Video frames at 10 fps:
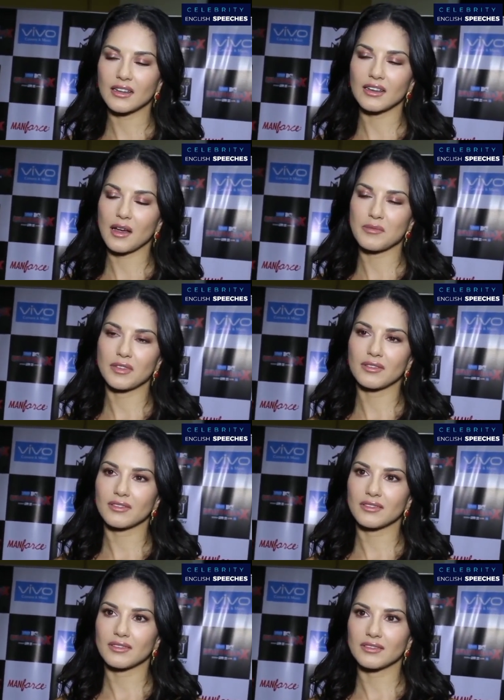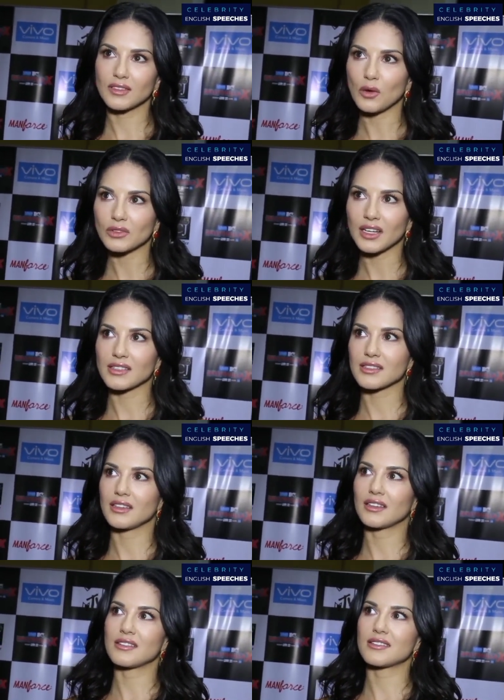and I don't like
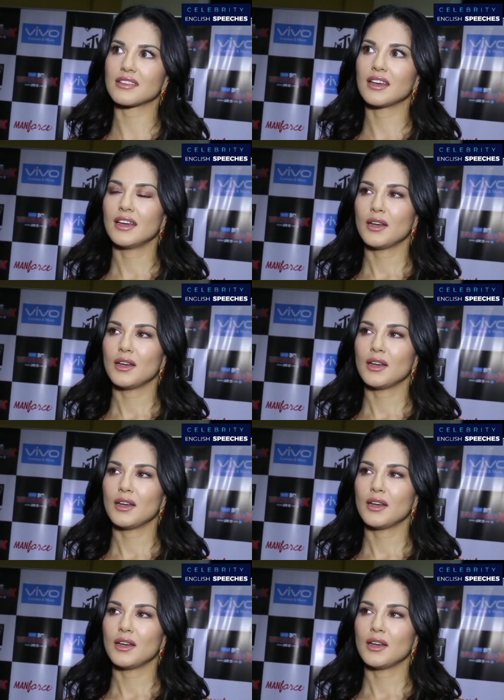seeing, is